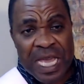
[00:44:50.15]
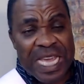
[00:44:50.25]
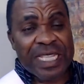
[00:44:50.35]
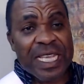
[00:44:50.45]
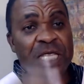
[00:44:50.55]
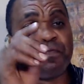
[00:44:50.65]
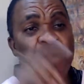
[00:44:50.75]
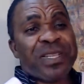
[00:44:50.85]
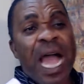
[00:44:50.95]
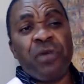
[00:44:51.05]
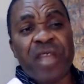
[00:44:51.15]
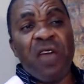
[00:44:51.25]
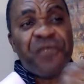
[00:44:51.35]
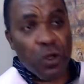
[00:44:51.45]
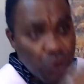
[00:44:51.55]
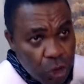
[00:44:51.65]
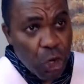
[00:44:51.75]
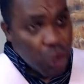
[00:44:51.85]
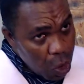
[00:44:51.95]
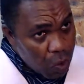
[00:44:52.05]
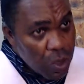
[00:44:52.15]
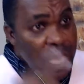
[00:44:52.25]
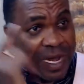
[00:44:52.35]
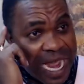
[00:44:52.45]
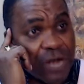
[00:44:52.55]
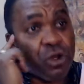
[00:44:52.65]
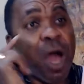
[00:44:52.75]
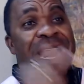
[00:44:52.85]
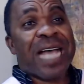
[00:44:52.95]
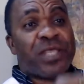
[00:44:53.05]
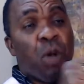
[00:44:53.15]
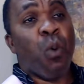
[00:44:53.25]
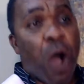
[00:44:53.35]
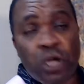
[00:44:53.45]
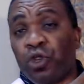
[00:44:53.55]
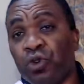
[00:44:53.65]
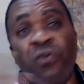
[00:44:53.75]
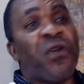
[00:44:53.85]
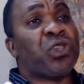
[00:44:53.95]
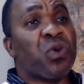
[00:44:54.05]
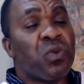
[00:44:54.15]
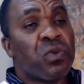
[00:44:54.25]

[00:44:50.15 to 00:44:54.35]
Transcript: It is put out there for you to know that God has a work to do for you.